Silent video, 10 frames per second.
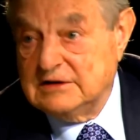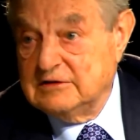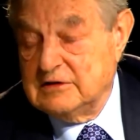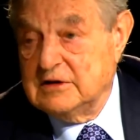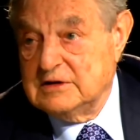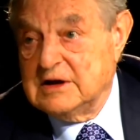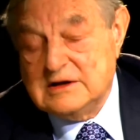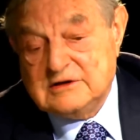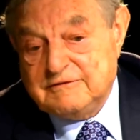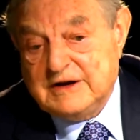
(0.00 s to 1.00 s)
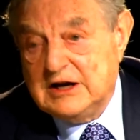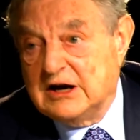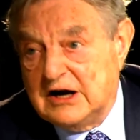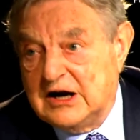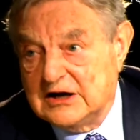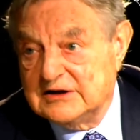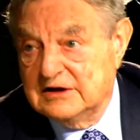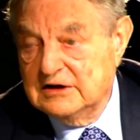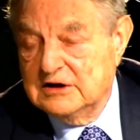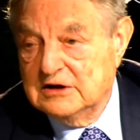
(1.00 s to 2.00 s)
is, and it's very hard
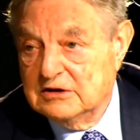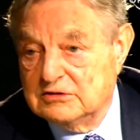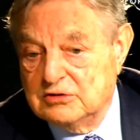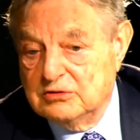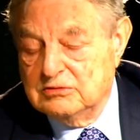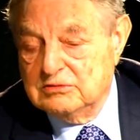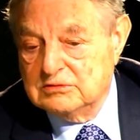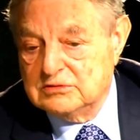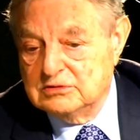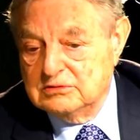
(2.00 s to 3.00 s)
to